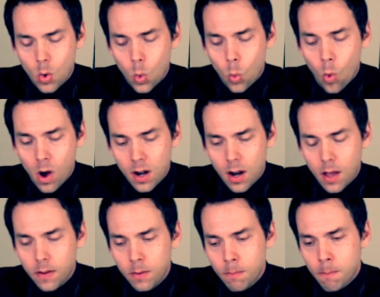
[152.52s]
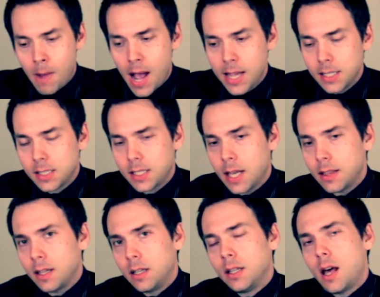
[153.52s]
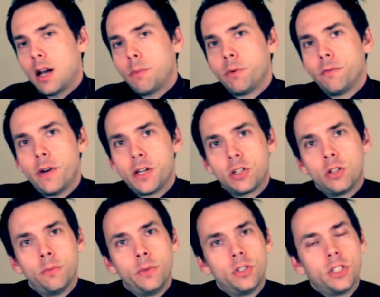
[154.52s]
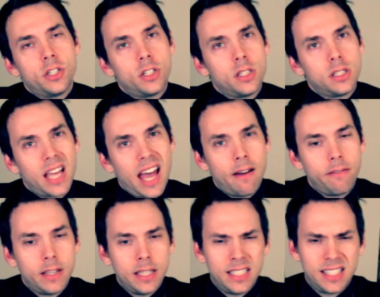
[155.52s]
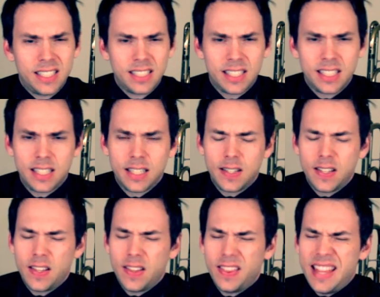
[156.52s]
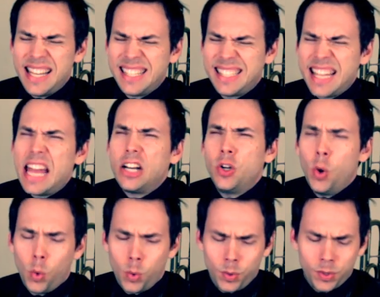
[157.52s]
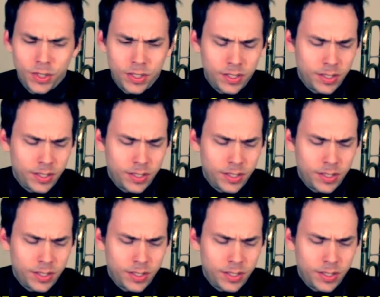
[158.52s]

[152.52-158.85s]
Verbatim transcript: One other mindset that a lot of professional musicians have is they set goals.